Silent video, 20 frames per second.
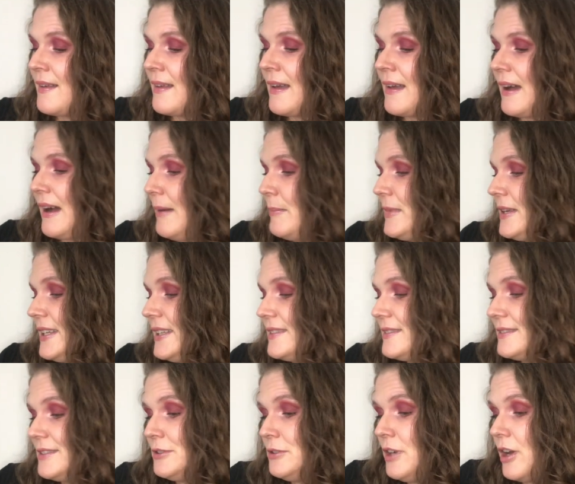I mean,
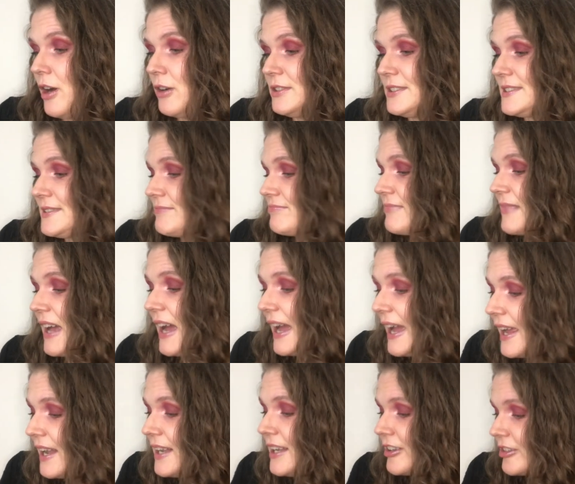who knows?
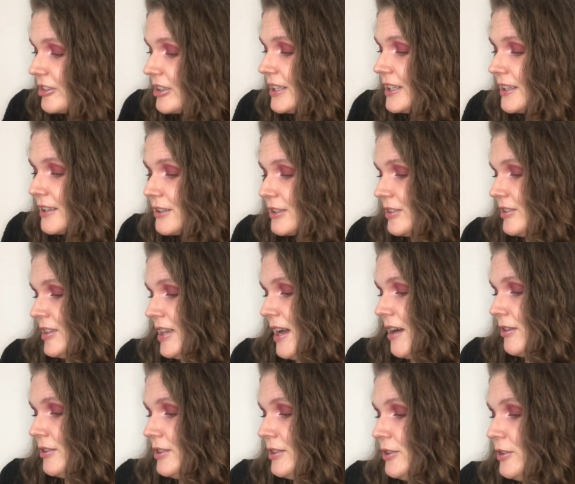I literally couldn't
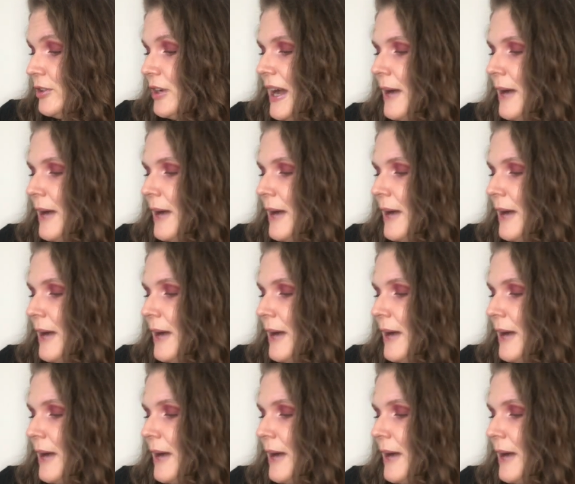tell you.